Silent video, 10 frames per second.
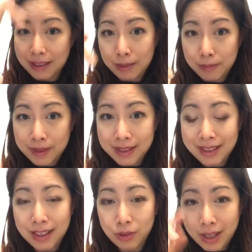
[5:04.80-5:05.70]
dips
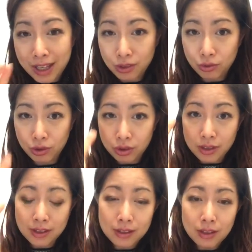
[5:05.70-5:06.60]
and your estrogen
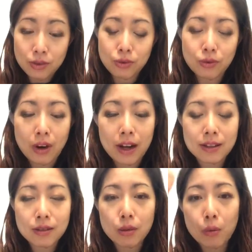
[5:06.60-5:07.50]
starts to
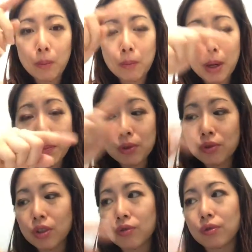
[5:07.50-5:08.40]
rise. So when my
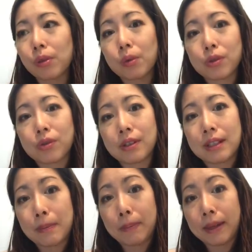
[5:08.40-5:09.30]
progesterone was
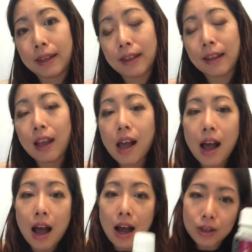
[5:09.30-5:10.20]
dipping,
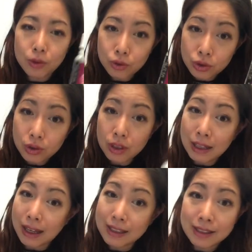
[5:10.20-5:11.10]
I usually
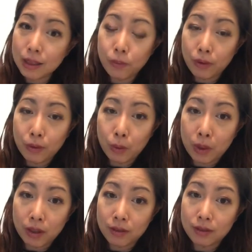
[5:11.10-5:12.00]
can't sleep very
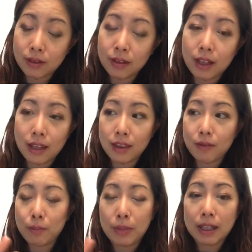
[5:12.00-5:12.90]
well in the
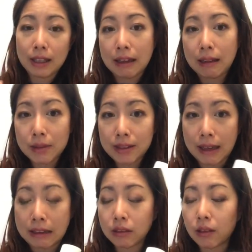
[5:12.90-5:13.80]
beginning
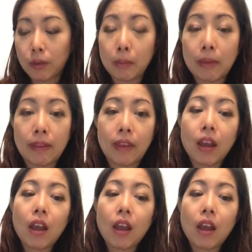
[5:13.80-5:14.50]
cycle of the month.